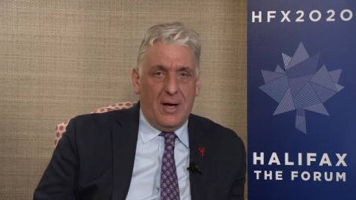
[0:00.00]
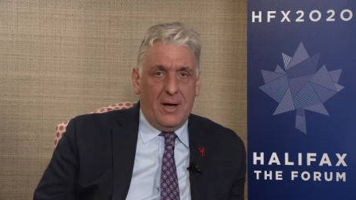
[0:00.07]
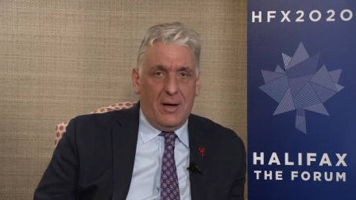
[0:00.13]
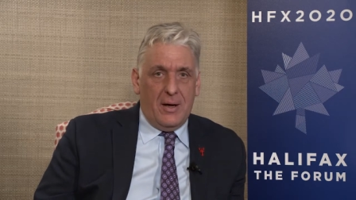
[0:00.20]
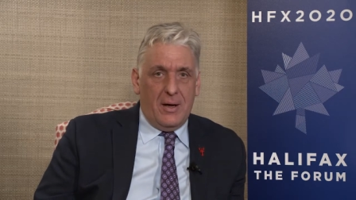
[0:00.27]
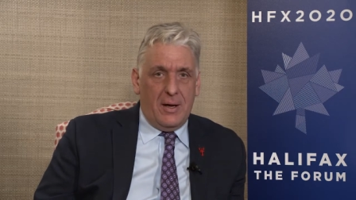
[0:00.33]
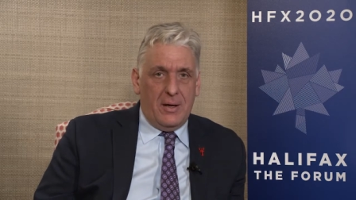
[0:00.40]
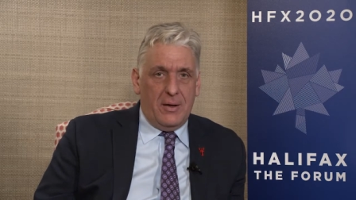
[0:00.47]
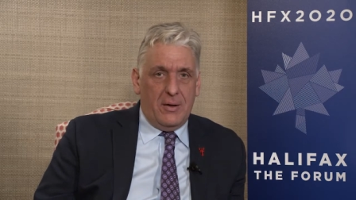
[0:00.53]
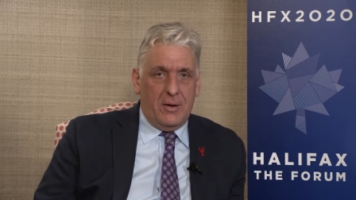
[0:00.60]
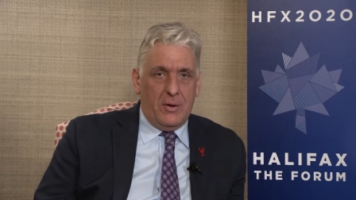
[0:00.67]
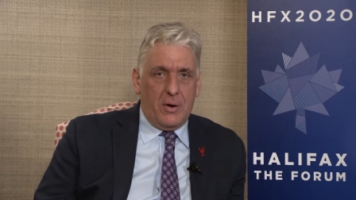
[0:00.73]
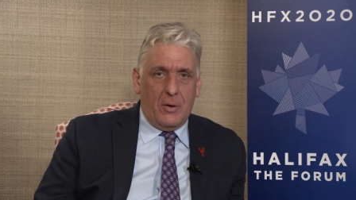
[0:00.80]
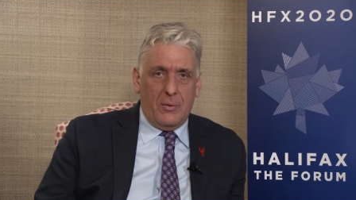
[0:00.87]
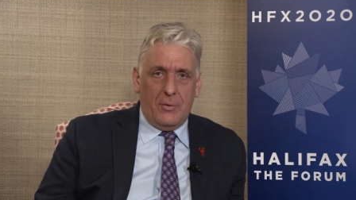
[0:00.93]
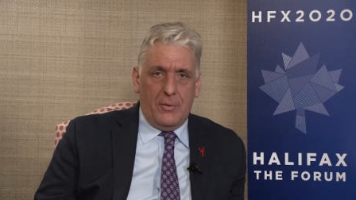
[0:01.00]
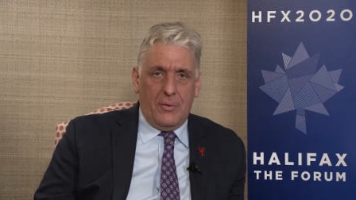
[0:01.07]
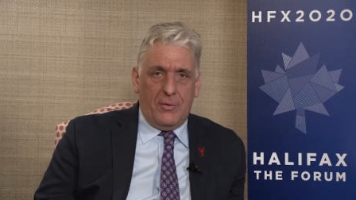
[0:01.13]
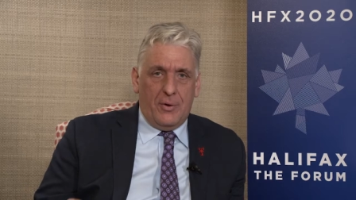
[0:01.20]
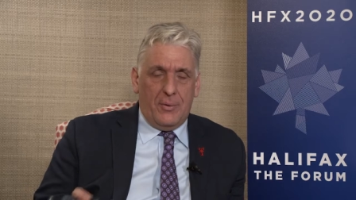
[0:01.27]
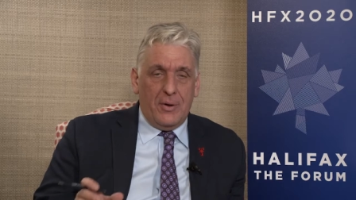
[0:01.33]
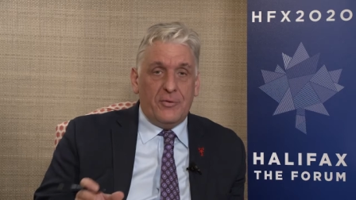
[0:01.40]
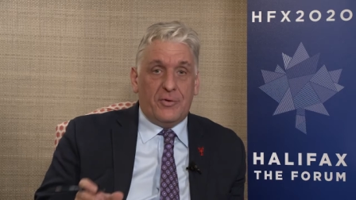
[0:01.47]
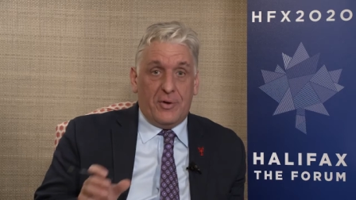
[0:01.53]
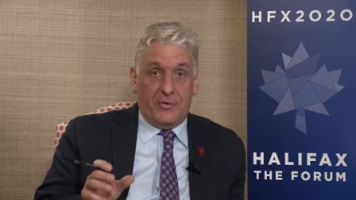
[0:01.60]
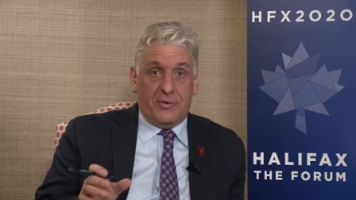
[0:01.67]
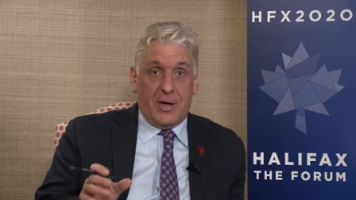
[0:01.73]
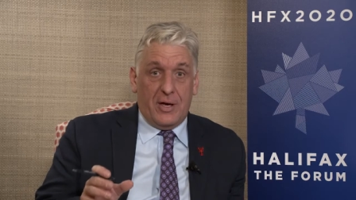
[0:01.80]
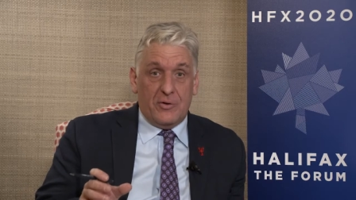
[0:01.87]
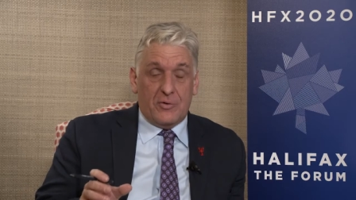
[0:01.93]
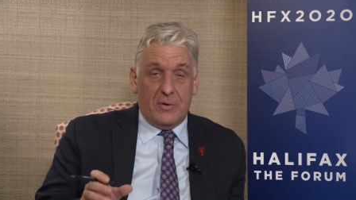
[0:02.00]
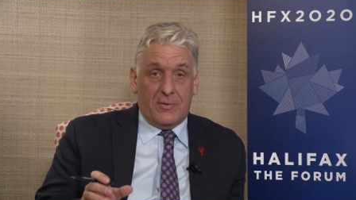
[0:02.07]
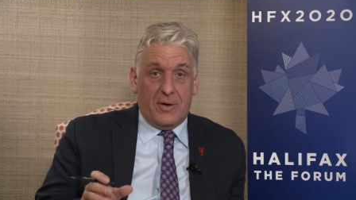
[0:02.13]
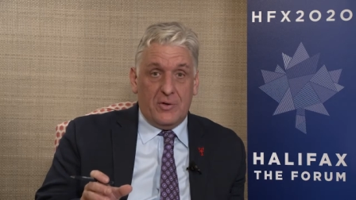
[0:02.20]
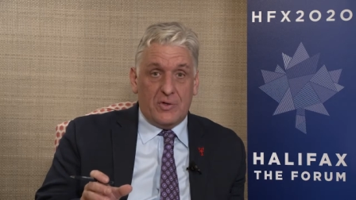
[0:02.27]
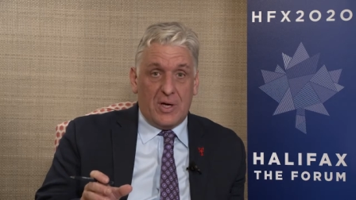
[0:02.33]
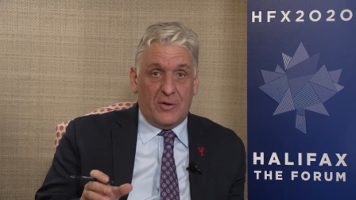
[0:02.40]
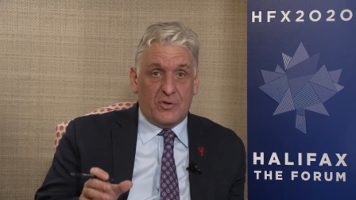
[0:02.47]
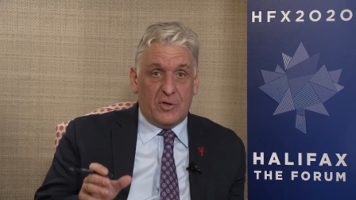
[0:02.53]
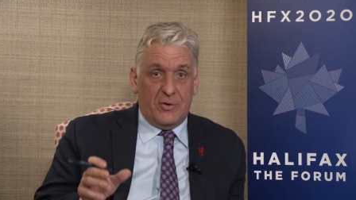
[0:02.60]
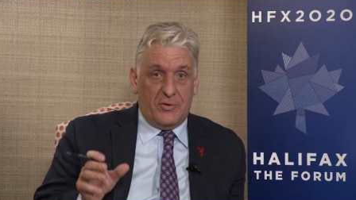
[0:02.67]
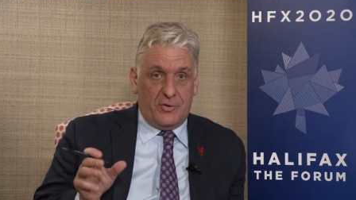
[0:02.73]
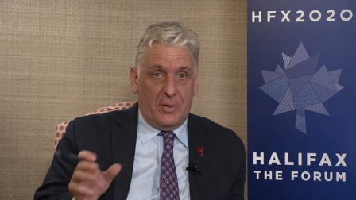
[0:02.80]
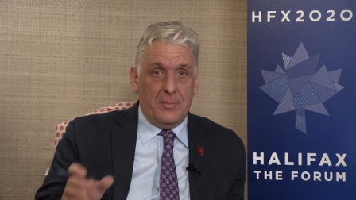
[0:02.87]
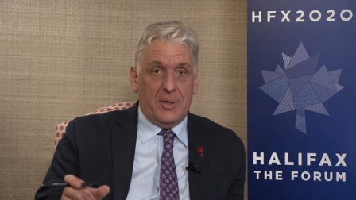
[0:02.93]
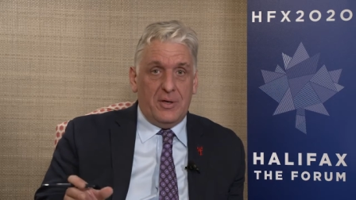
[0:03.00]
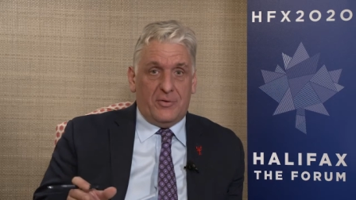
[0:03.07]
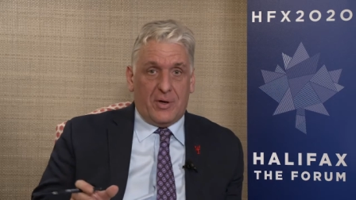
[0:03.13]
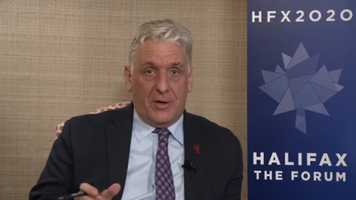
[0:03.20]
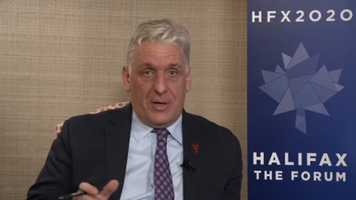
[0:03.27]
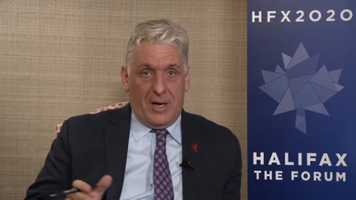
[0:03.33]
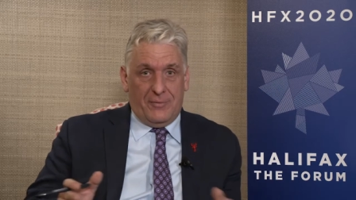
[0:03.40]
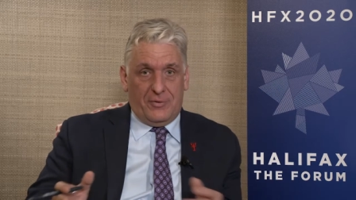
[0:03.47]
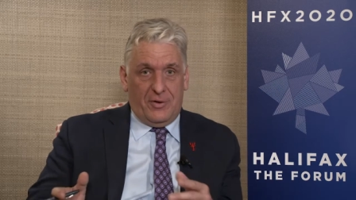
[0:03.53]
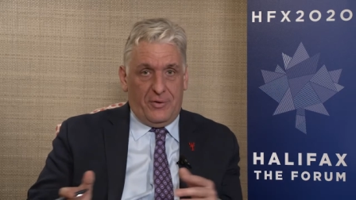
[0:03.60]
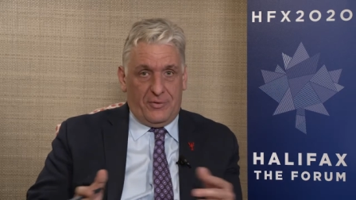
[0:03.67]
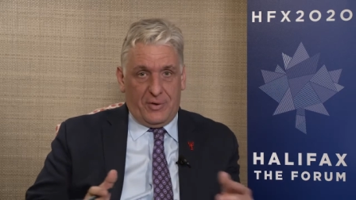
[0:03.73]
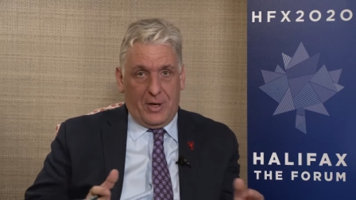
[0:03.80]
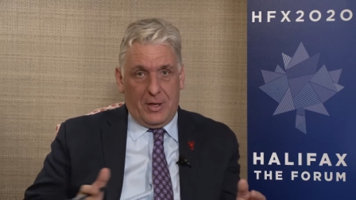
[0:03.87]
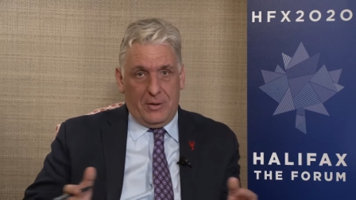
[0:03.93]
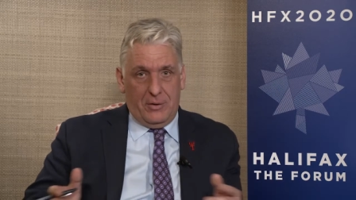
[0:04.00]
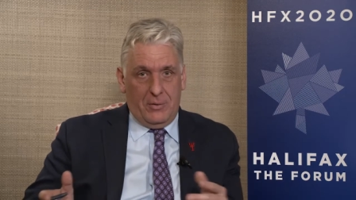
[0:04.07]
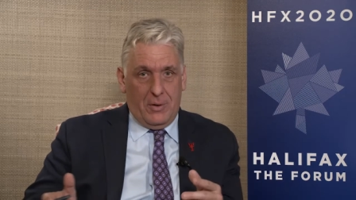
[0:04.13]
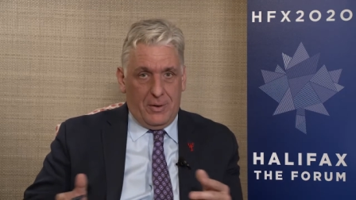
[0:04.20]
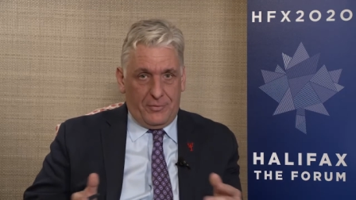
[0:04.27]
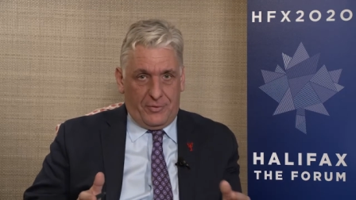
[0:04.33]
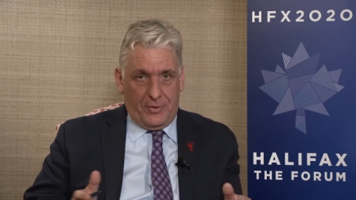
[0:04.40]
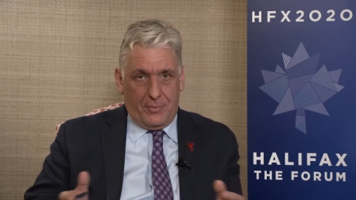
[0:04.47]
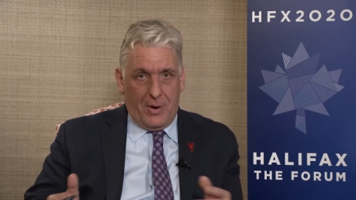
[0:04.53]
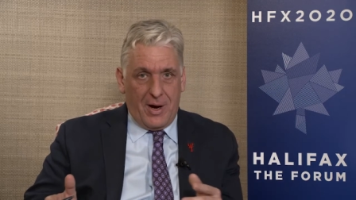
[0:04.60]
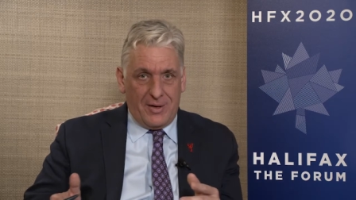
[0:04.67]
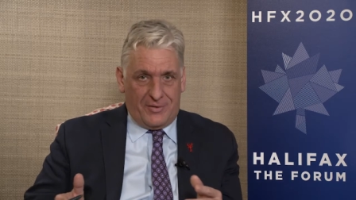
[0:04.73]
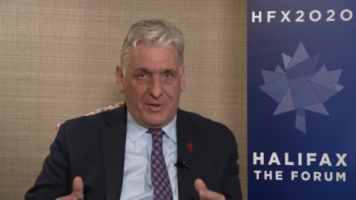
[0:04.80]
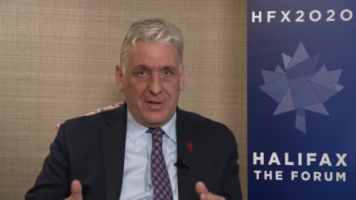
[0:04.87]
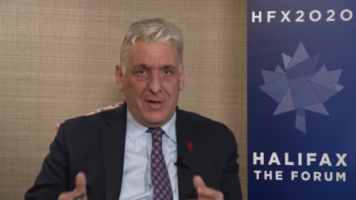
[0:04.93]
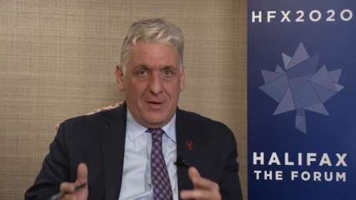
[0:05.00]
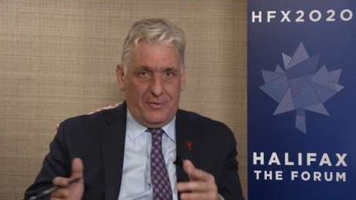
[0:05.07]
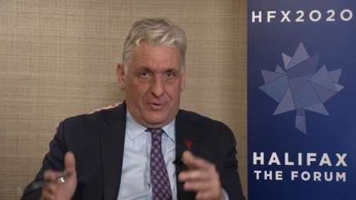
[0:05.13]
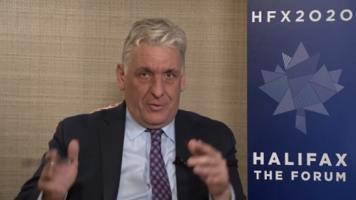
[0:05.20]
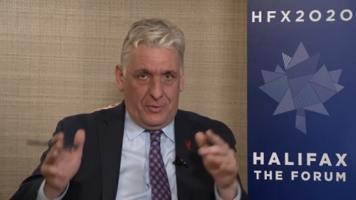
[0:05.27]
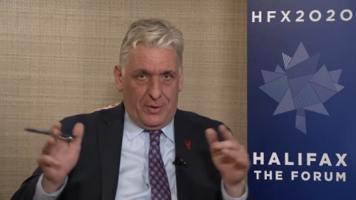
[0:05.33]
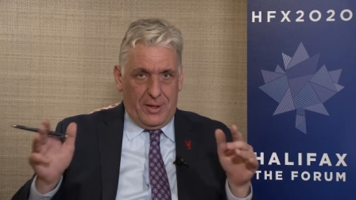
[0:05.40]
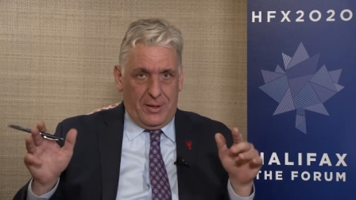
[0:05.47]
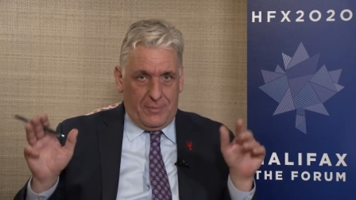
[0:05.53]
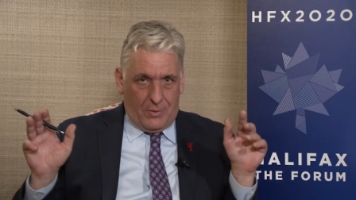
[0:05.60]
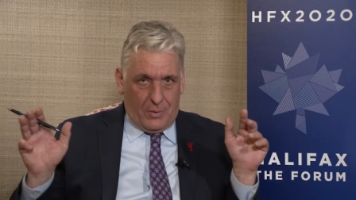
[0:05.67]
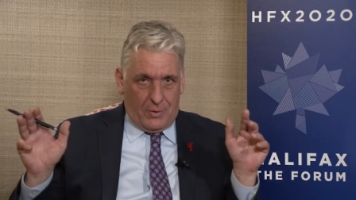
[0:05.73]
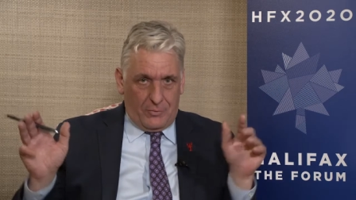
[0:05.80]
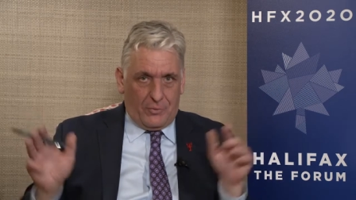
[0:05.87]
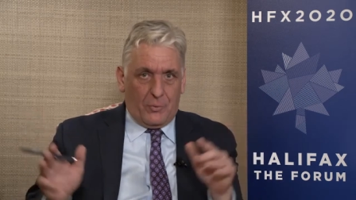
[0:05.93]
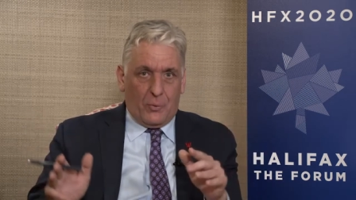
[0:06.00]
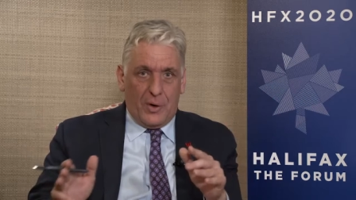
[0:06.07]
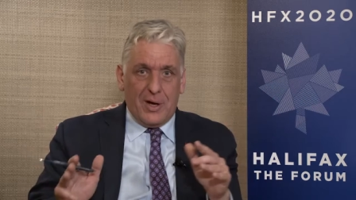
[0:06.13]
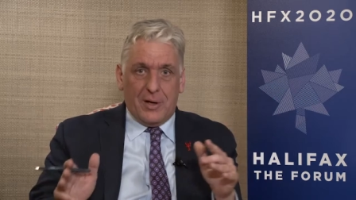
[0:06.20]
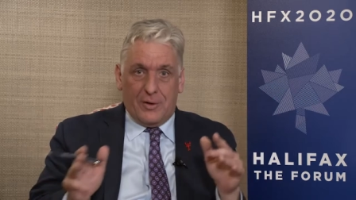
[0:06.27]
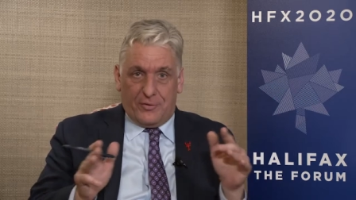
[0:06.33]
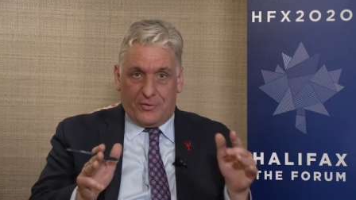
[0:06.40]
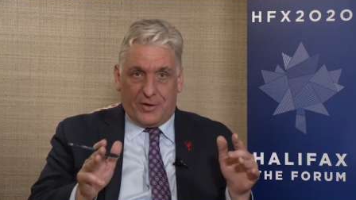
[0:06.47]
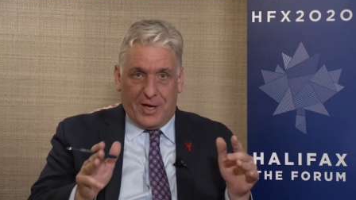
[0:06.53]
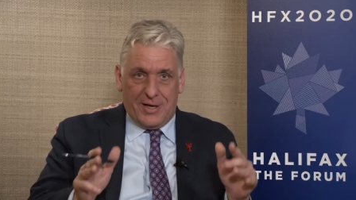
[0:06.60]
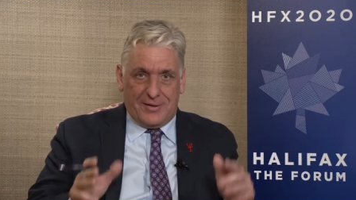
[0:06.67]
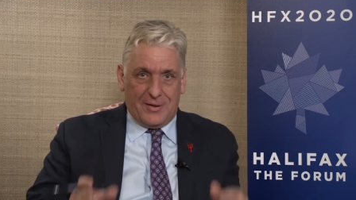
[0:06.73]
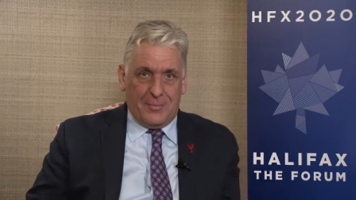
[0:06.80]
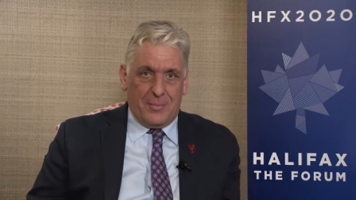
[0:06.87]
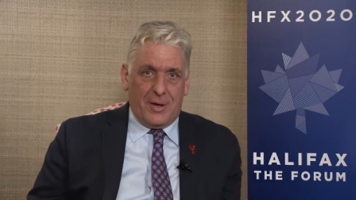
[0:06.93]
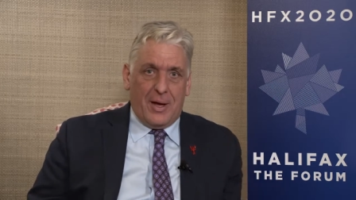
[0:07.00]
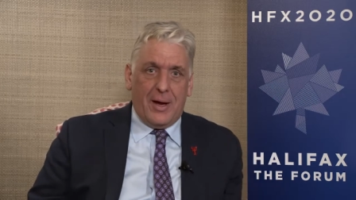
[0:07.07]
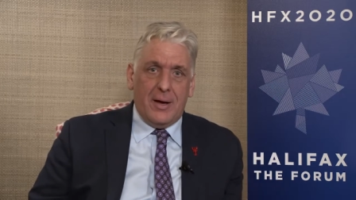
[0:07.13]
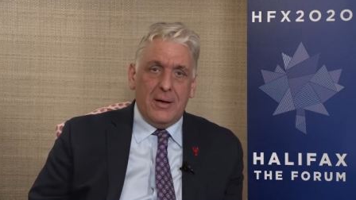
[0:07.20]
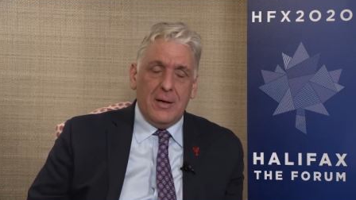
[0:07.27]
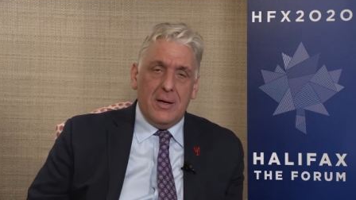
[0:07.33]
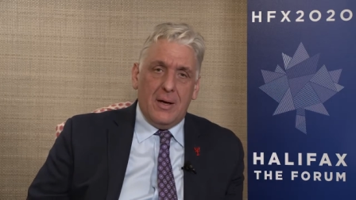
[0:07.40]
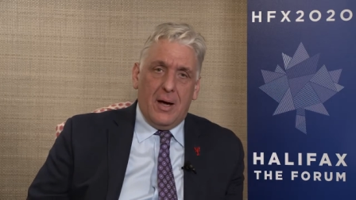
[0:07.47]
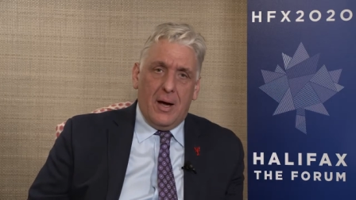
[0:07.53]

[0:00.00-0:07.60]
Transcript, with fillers: uh, you know, there is this danger of congestion. Somebody's going to have to decide who has the right to the, quote, real estate up there.